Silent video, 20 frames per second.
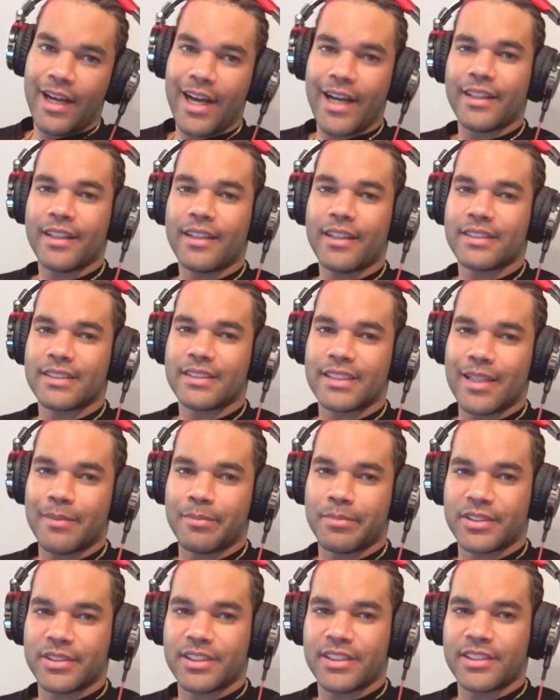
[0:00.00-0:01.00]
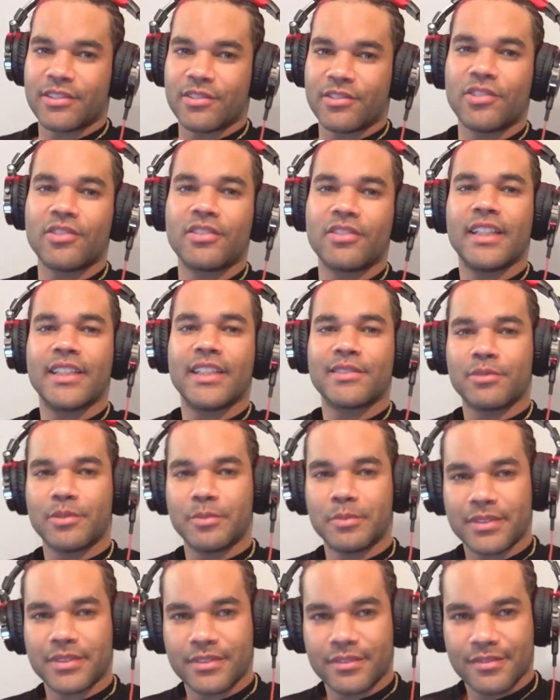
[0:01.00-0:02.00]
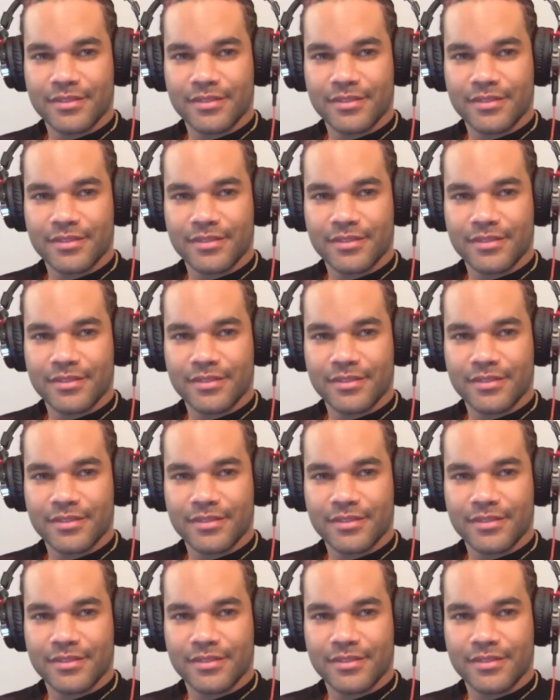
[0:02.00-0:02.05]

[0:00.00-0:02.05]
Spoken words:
are they gonna stop her? She's a grown-ass woman.